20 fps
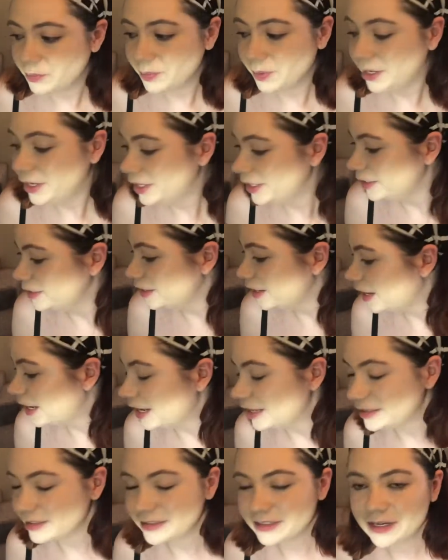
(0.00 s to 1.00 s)
But
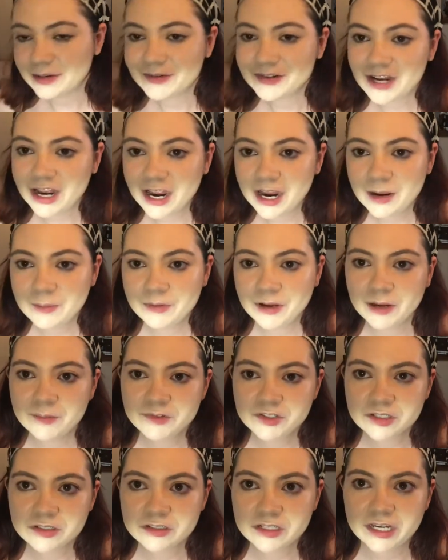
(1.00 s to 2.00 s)
at the same time, I'm
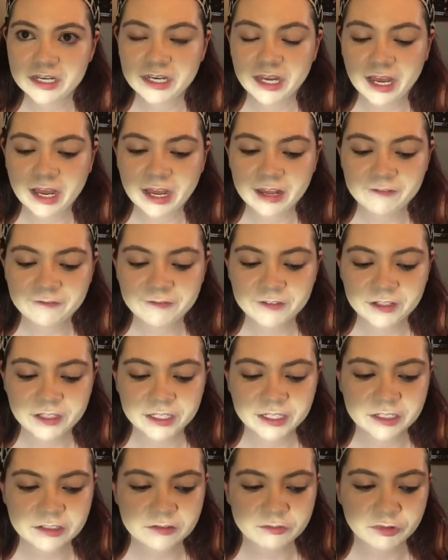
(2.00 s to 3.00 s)
just like, I feel
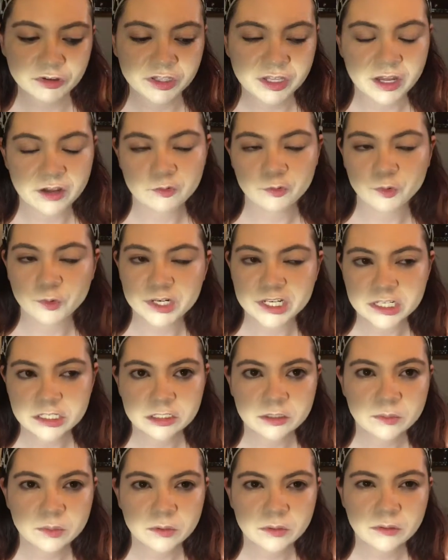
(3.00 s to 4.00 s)
like it's really
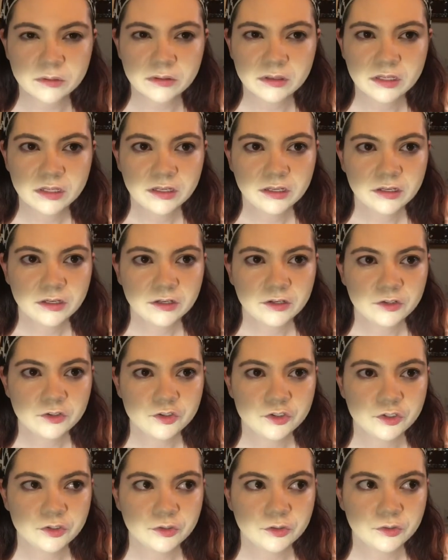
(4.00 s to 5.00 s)
unreasonable
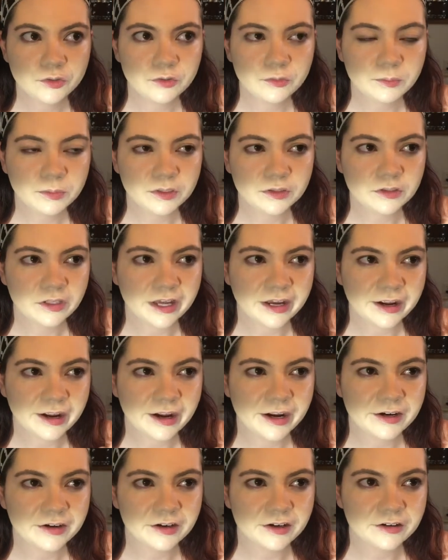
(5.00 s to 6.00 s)
to put that
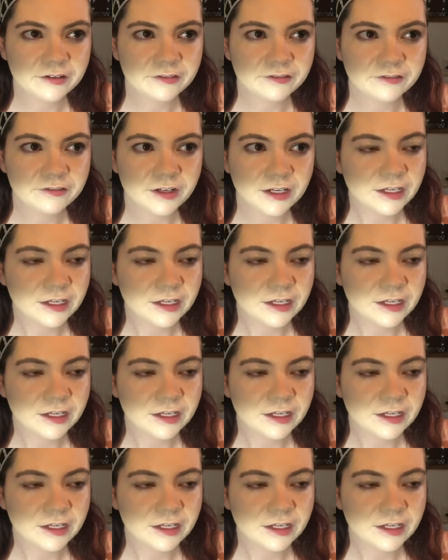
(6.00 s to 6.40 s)
kind of,